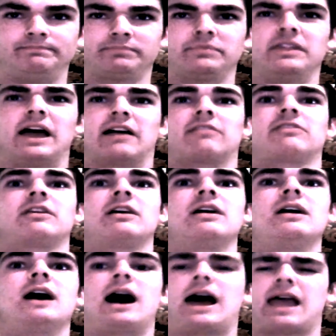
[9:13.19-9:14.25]
Next,
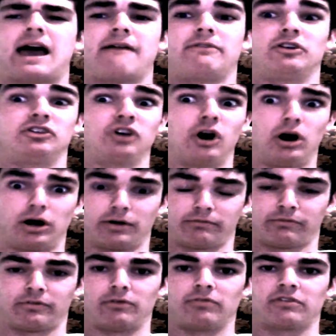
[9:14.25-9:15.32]
I have a ton of
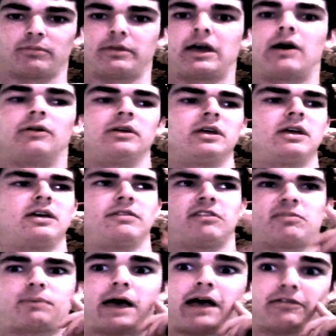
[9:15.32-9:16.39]
reviews coming out.
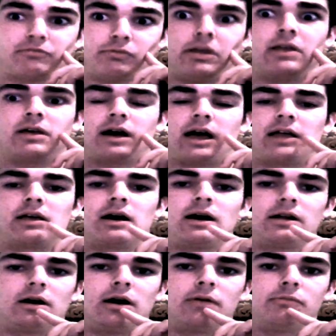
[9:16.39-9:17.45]
This past week, I got
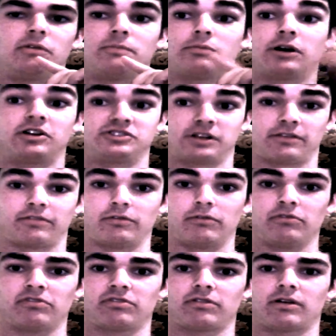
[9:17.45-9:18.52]
on with Project
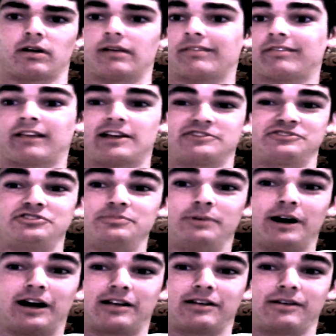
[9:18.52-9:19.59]
Zeus /
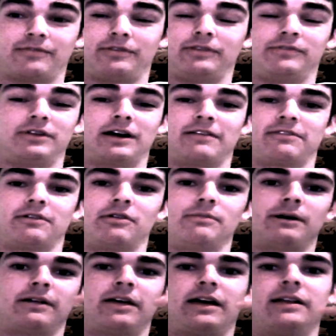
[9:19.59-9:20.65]
Chewbacca, if any of you guys know him
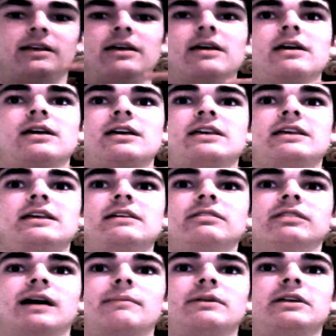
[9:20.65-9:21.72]
by that. He
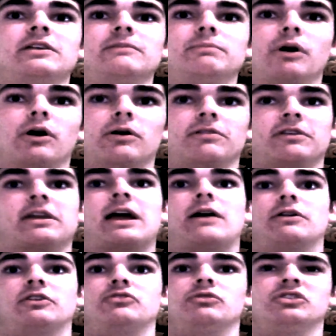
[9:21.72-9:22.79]
let me borrow his
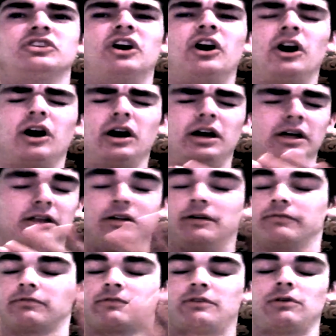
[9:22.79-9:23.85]
account to do a ton
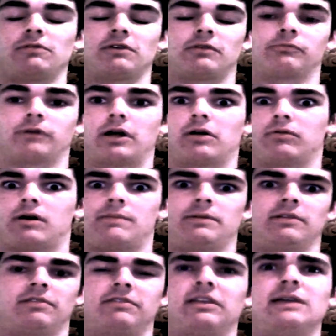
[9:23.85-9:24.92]
of reviews on rare
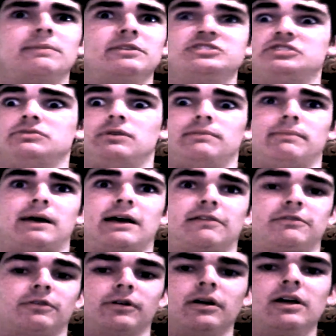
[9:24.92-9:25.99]
weapons, TPG-1
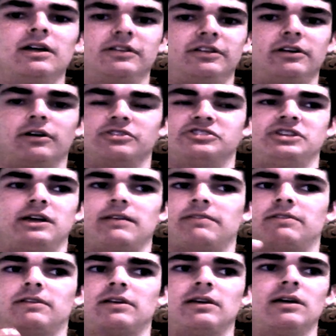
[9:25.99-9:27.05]
Master,
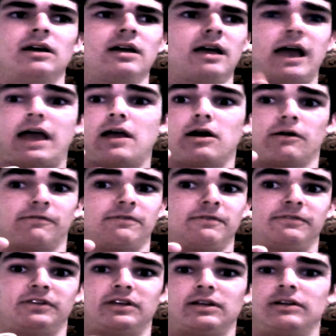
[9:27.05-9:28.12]
TRGSE,
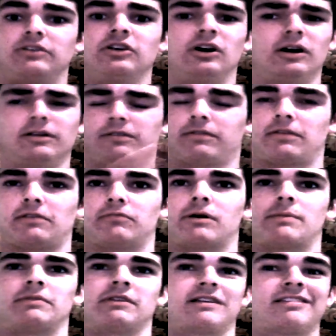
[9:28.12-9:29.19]
AR-15, tons of these
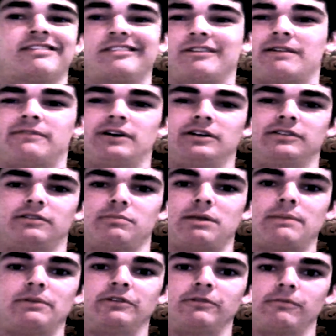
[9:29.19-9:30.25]
weapons. I still have not done the
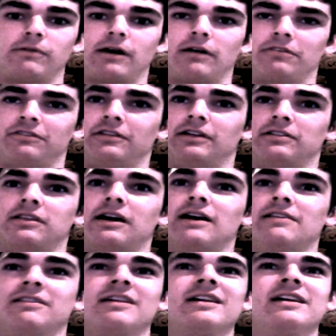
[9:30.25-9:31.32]
PP-2000 yet,
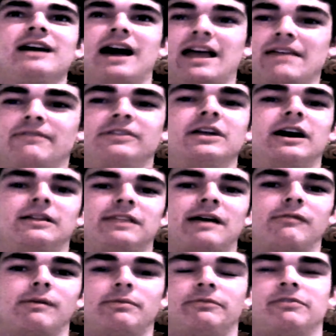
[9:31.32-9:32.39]
guys. I even got that
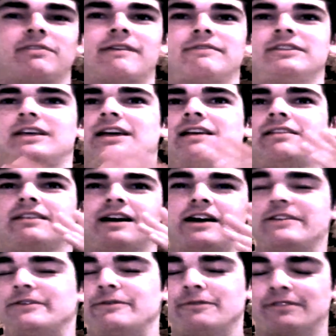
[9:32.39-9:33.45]
weapon for 7 days. I
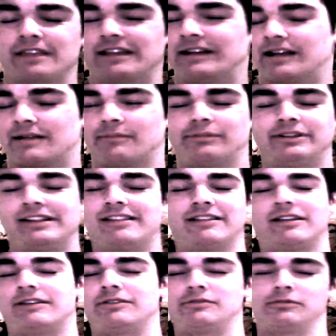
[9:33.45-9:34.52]
used it, and I completely
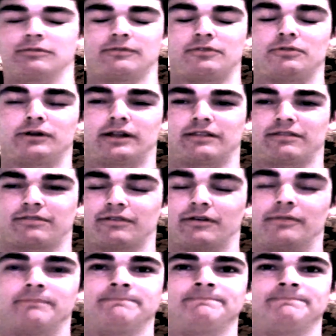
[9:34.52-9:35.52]
didn't do a review on it, so